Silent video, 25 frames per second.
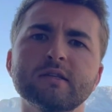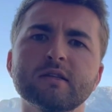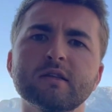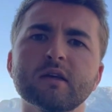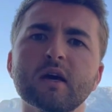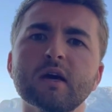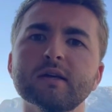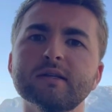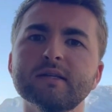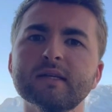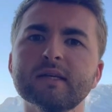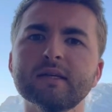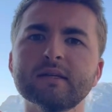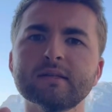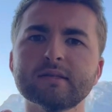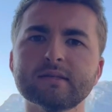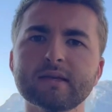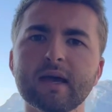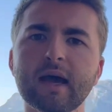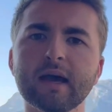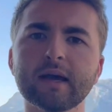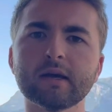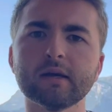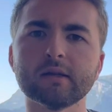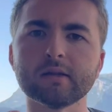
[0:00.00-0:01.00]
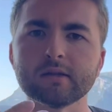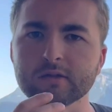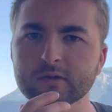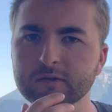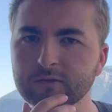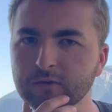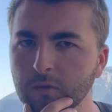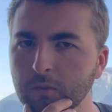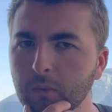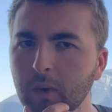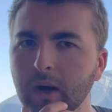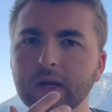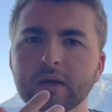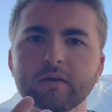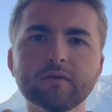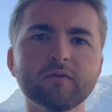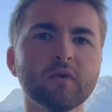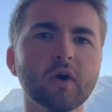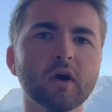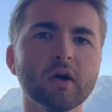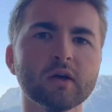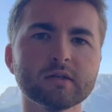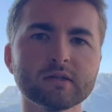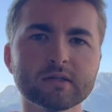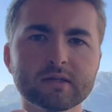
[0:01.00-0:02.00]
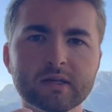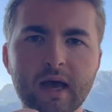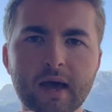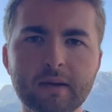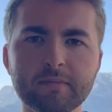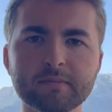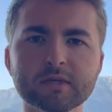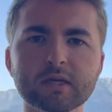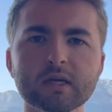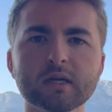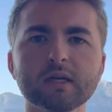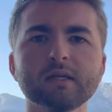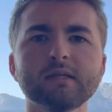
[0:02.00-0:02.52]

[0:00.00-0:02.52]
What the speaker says: 13 seconds from when he first steps in.